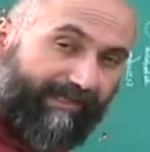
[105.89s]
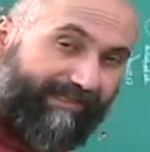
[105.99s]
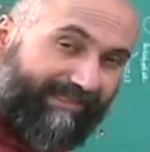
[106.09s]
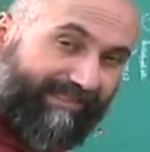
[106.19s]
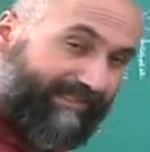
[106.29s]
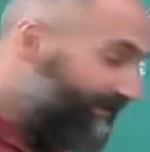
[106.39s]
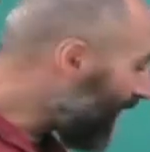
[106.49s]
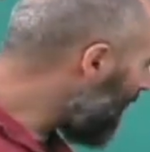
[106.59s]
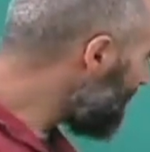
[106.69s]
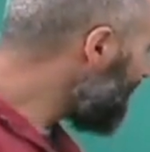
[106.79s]
This is
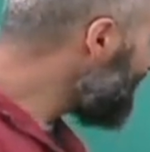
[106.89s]
not a